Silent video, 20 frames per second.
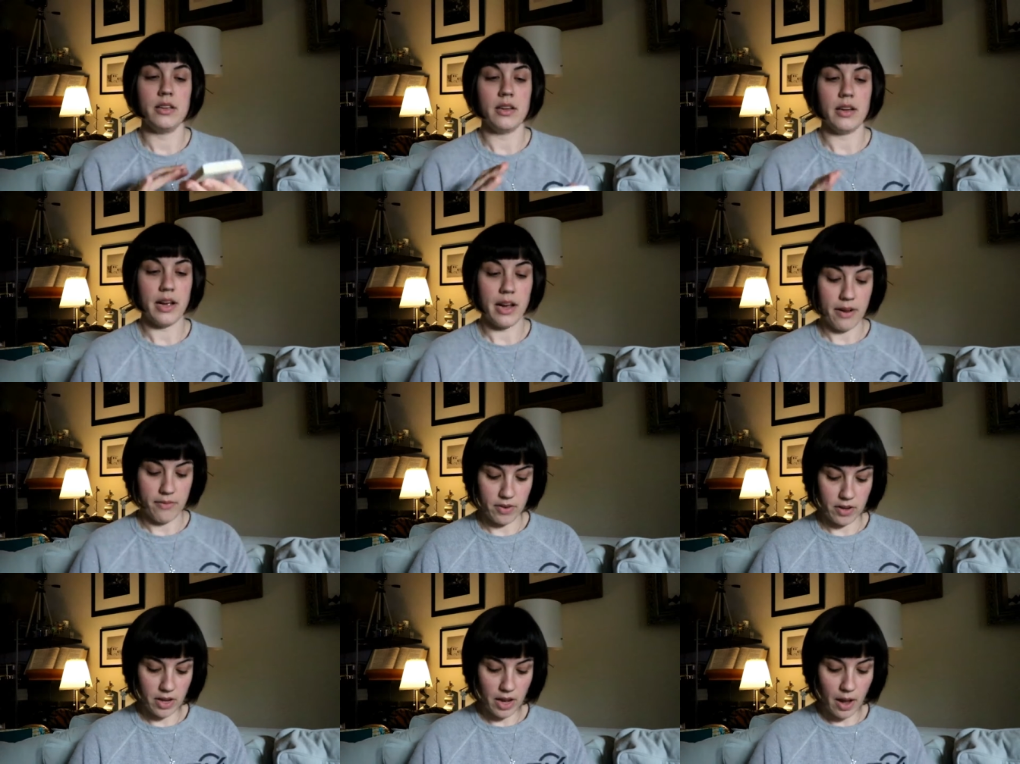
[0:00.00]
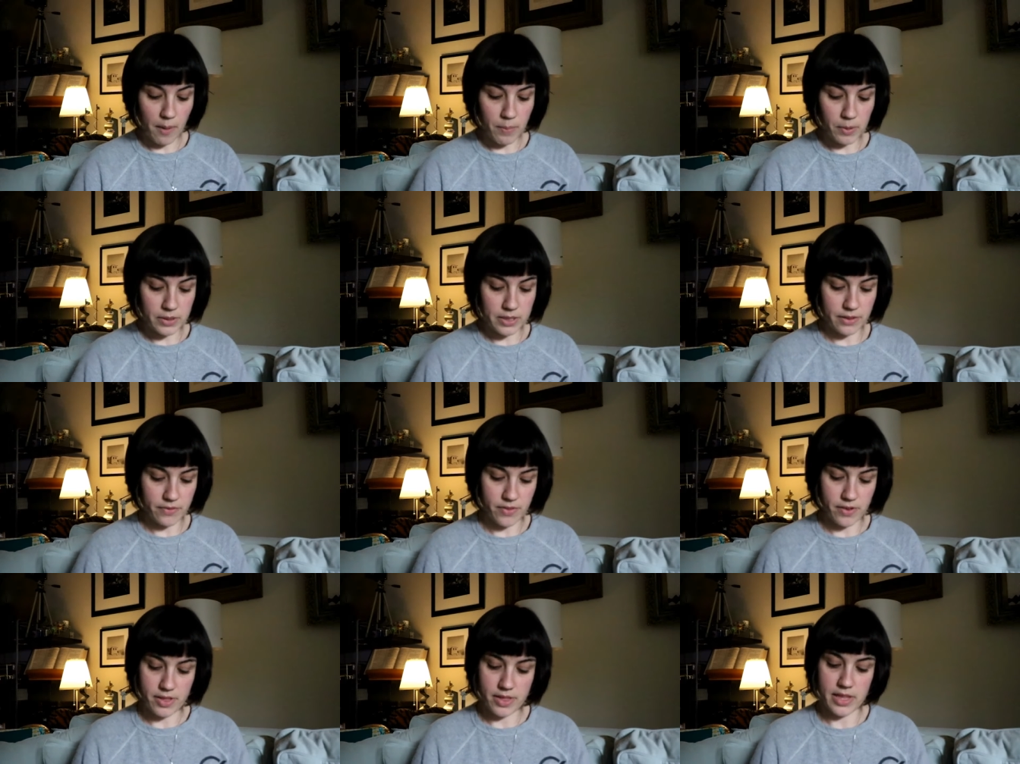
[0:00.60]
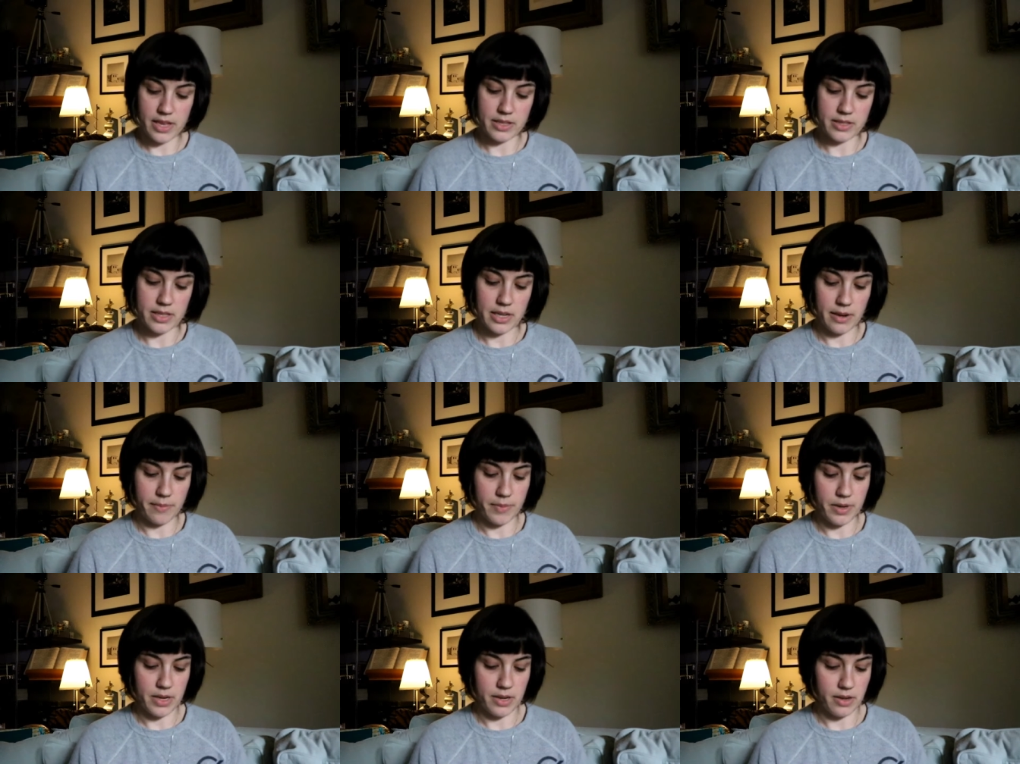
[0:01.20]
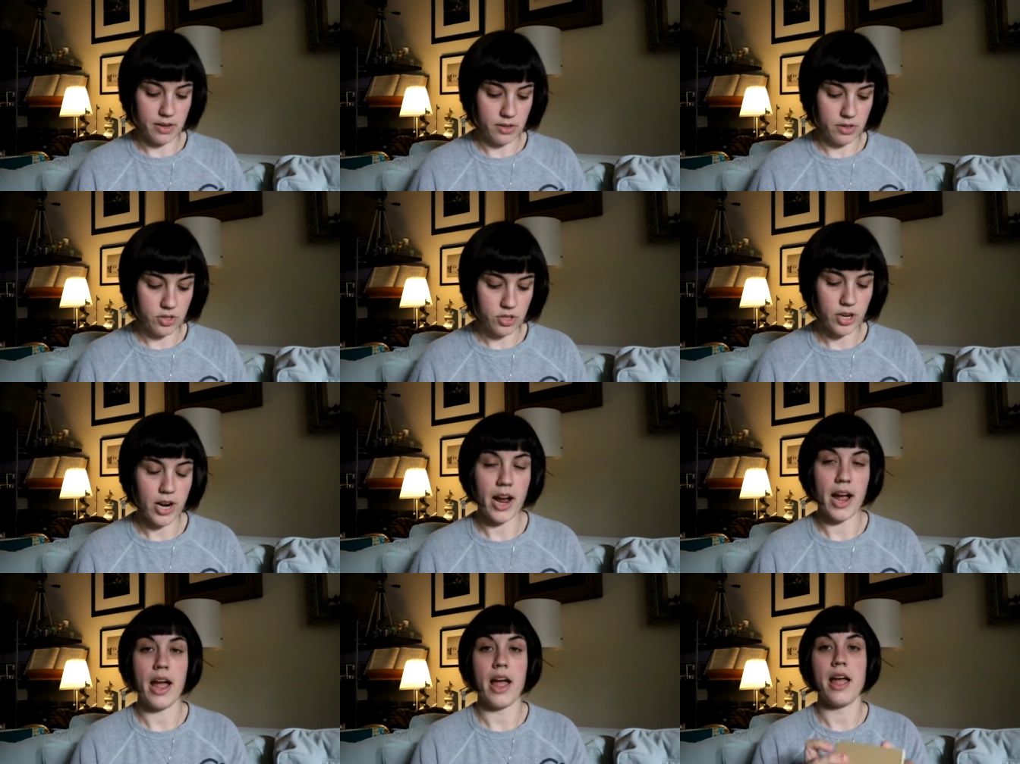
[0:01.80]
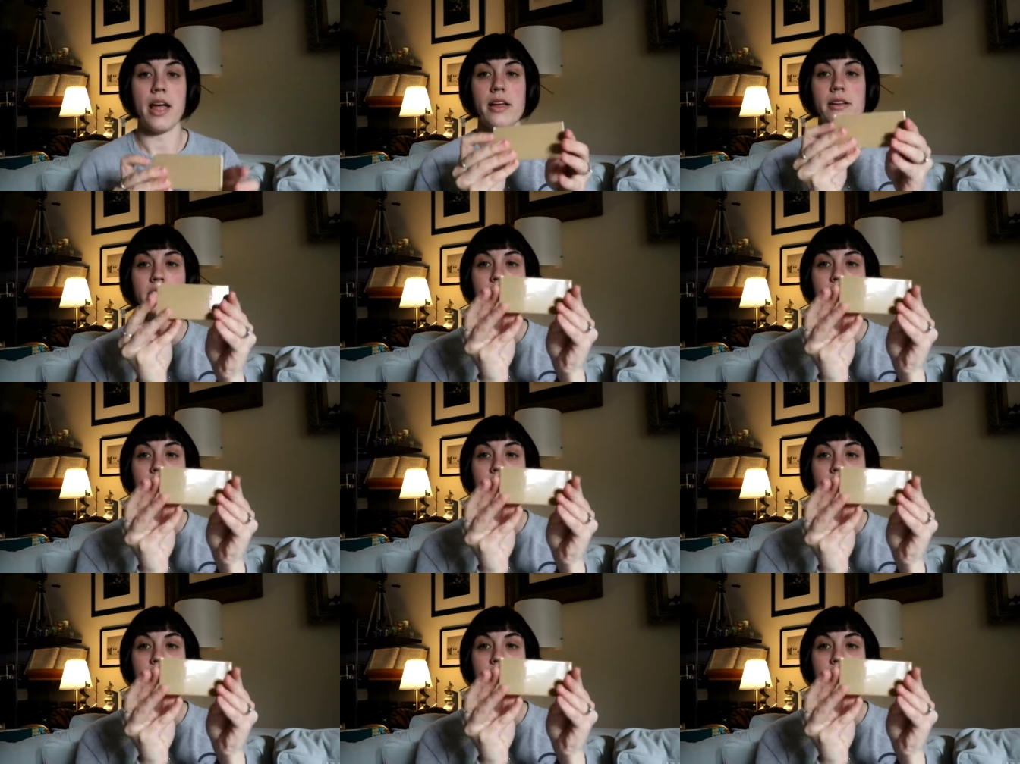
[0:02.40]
I have a couple different things that I'm gonna try